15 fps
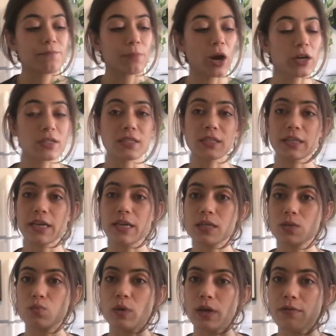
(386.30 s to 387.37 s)
Parsley
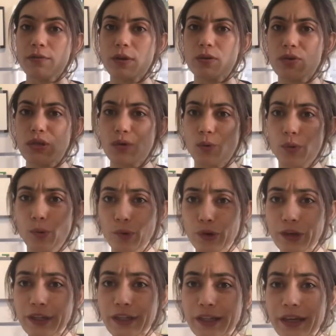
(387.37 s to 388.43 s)
is one of those
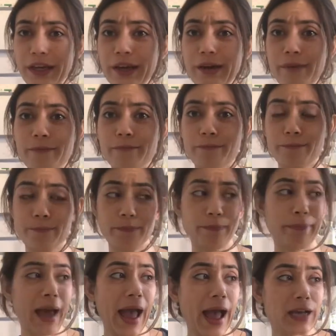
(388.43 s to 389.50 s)
really
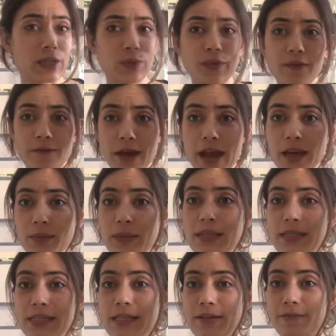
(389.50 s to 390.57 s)
packed with
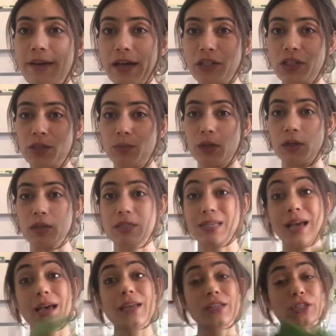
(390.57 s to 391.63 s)
vitamin C
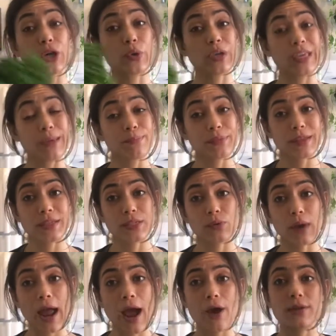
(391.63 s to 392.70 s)
vegetables. So keep this
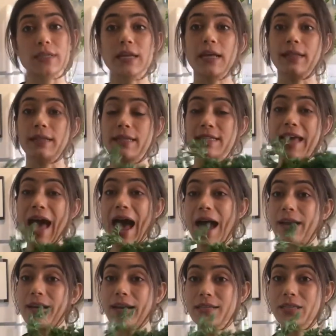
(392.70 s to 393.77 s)
around. Let's
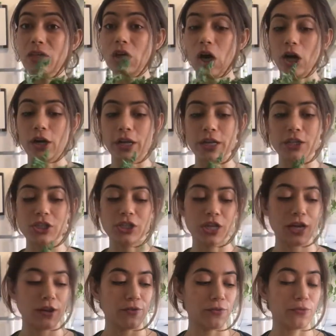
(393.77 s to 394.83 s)
add it as a garnish
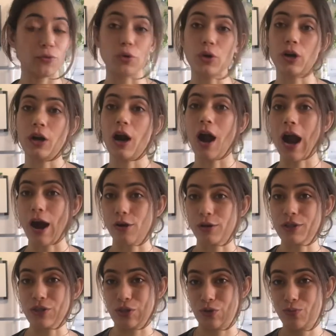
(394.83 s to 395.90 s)
for
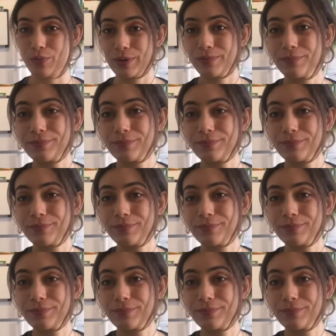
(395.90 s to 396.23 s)
our soup.